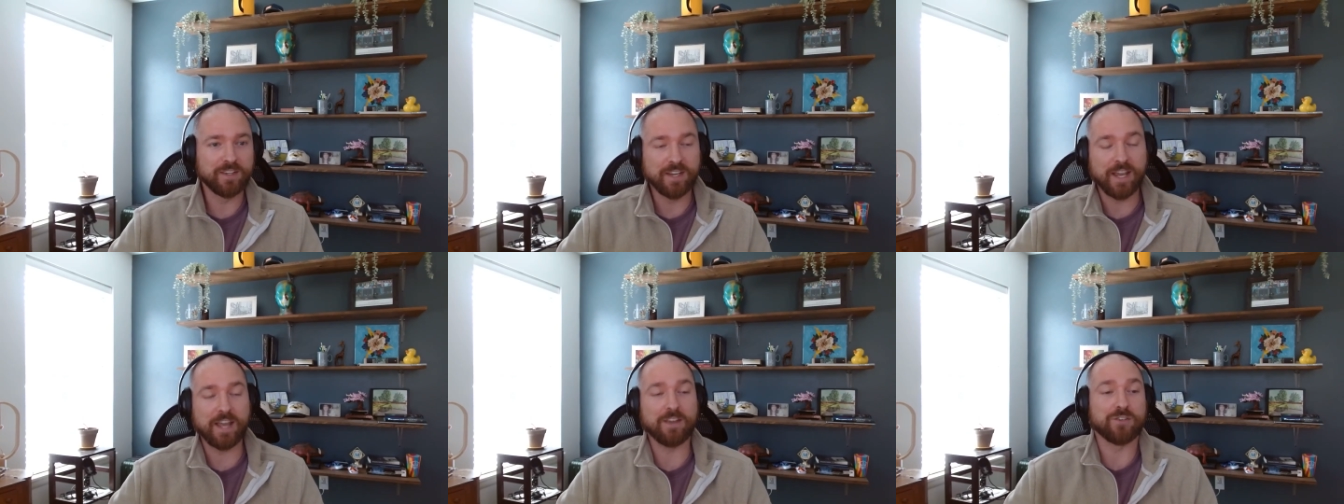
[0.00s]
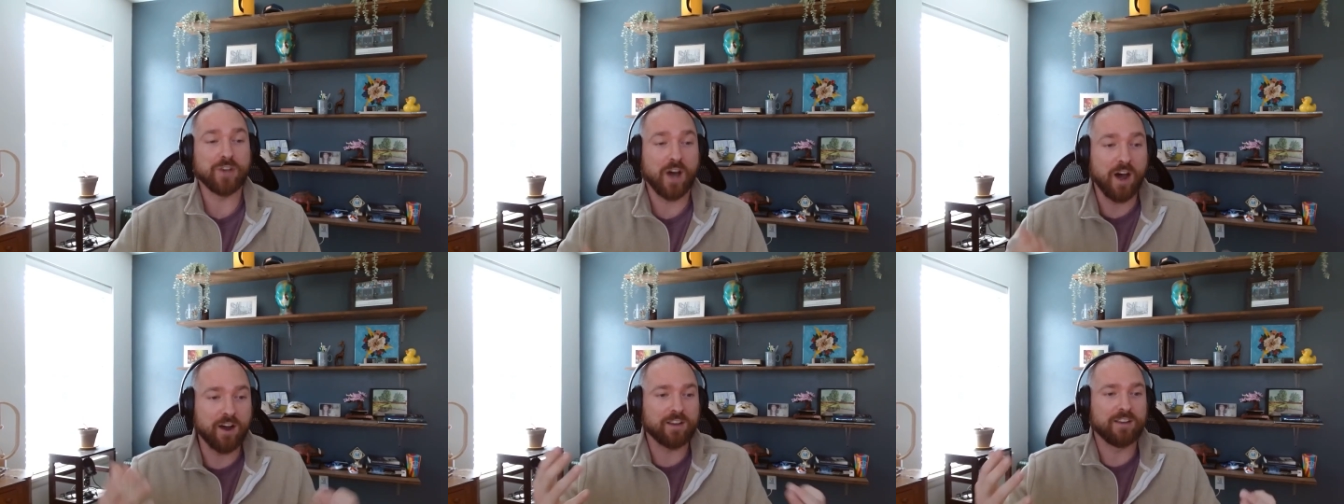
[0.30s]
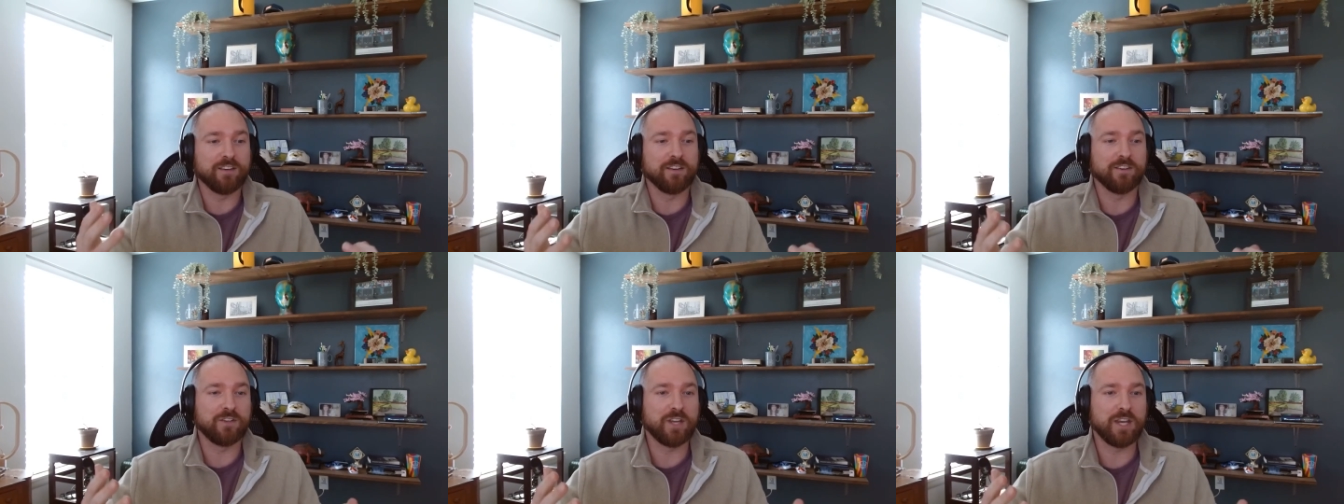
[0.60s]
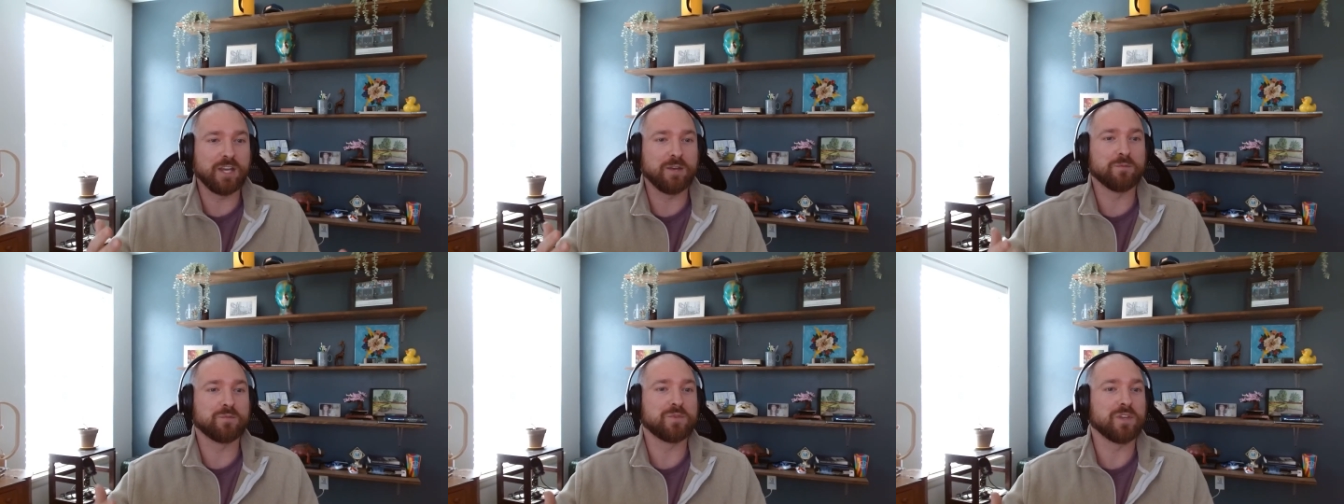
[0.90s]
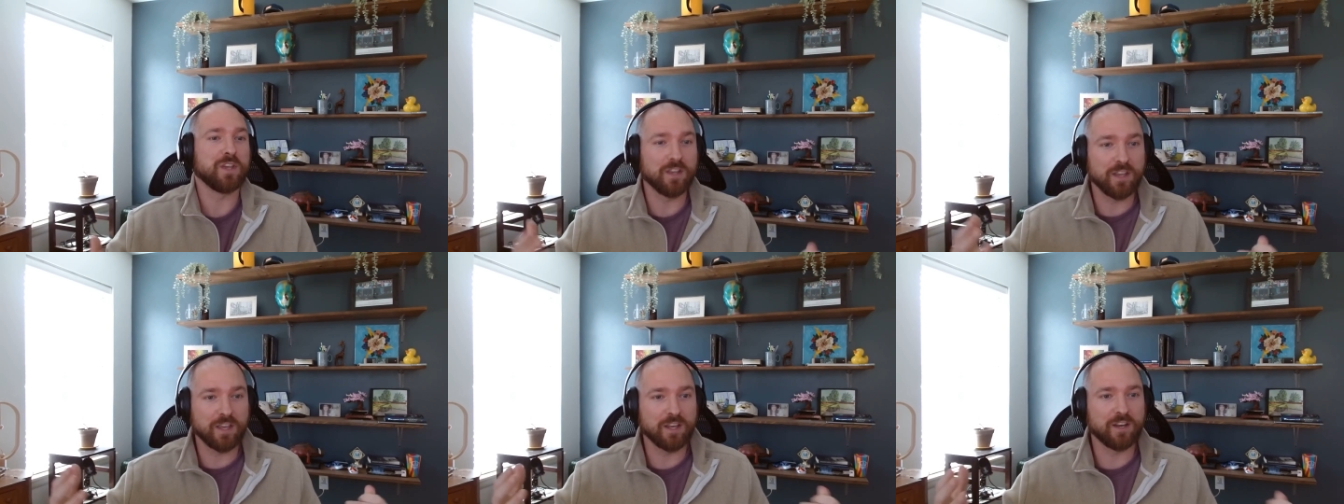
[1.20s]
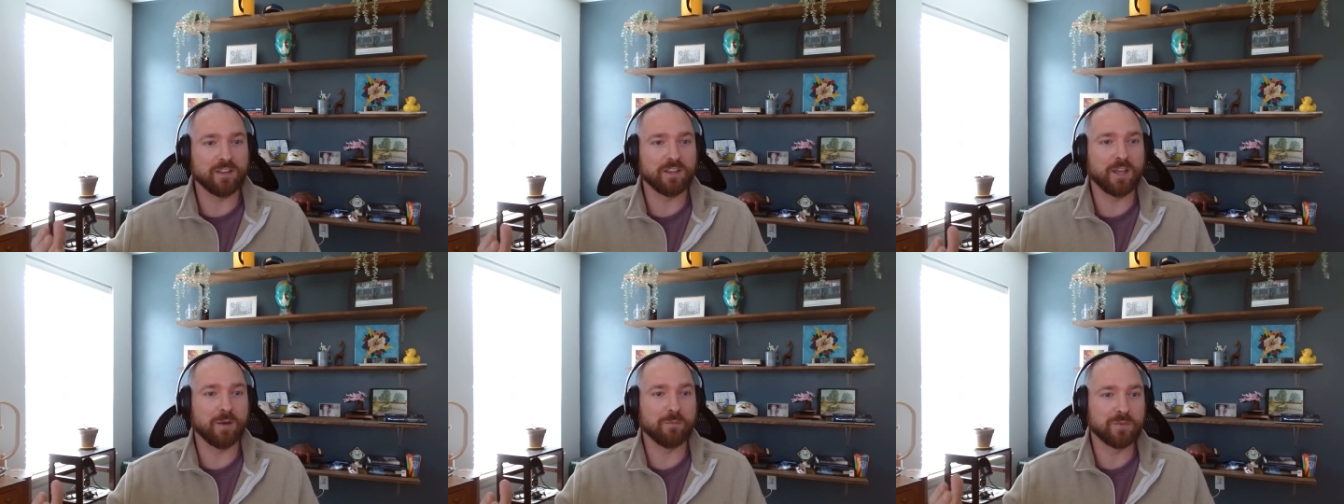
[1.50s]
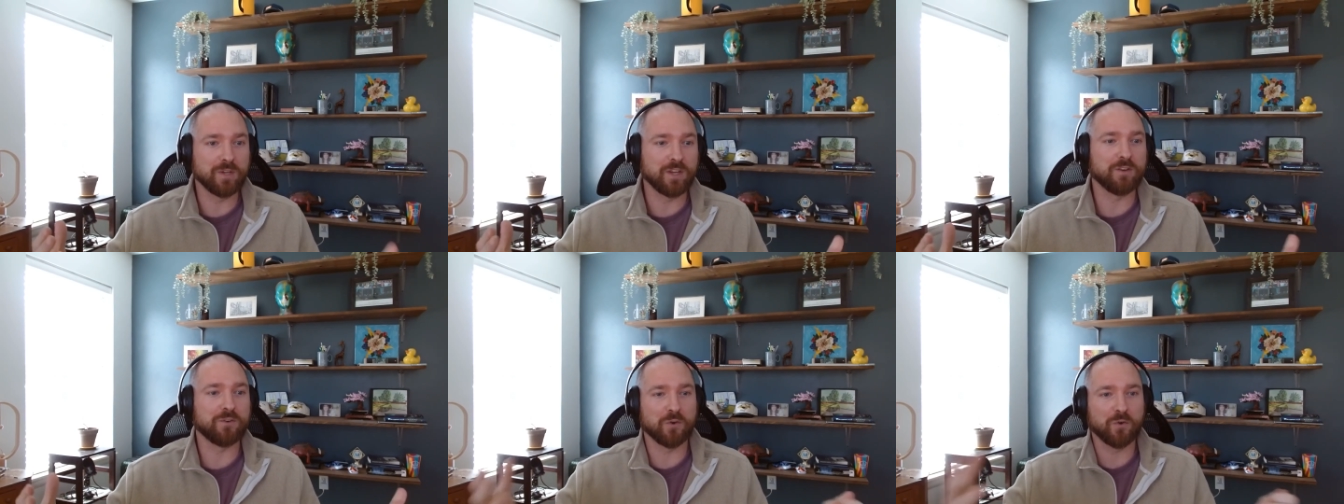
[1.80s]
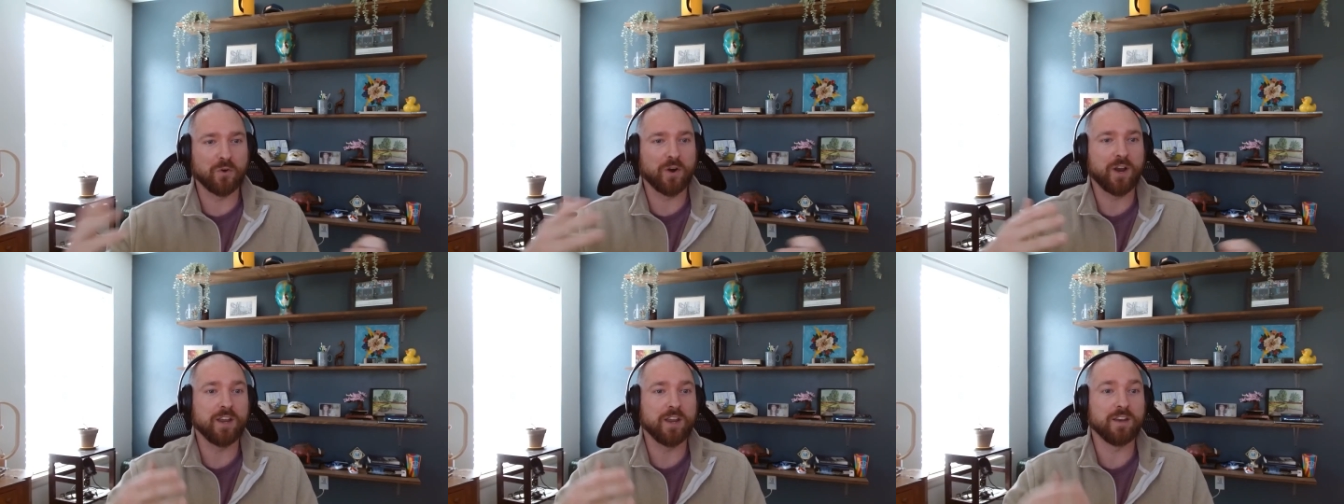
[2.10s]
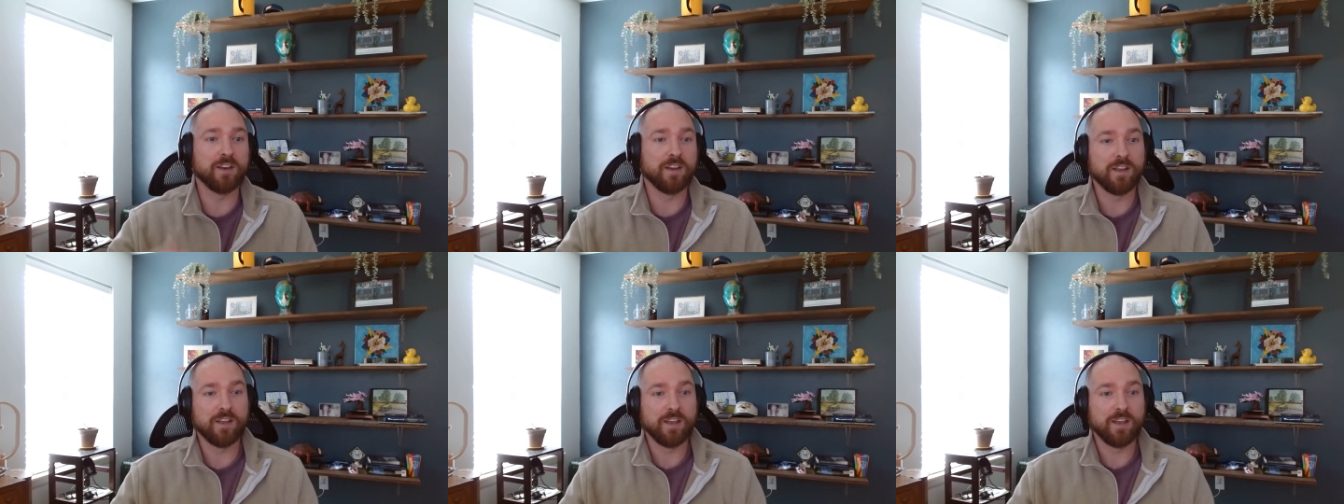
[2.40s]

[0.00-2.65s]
and talking to teams and getting them to integrate.